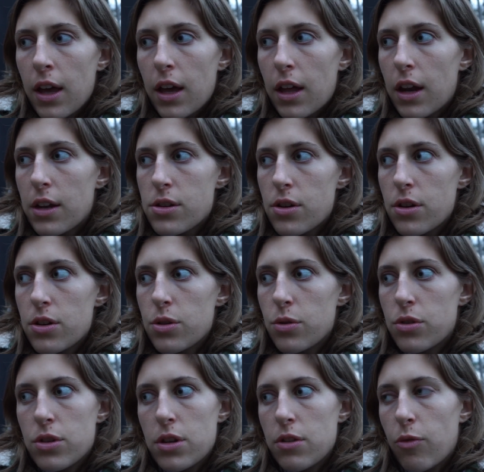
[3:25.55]
and I started to
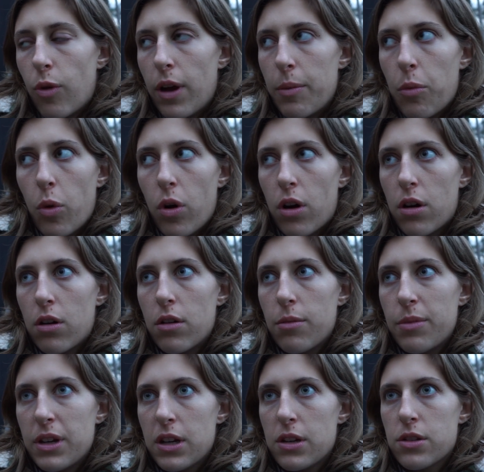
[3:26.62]
achieve way more
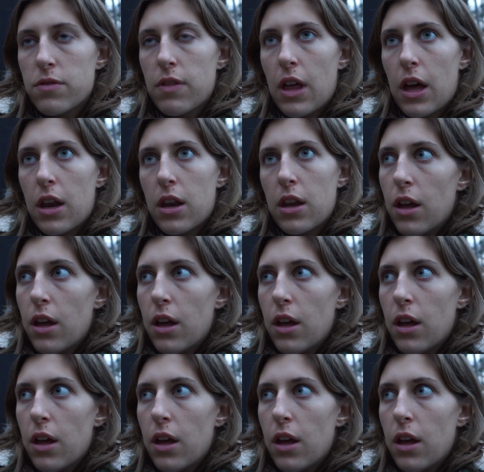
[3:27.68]
because of that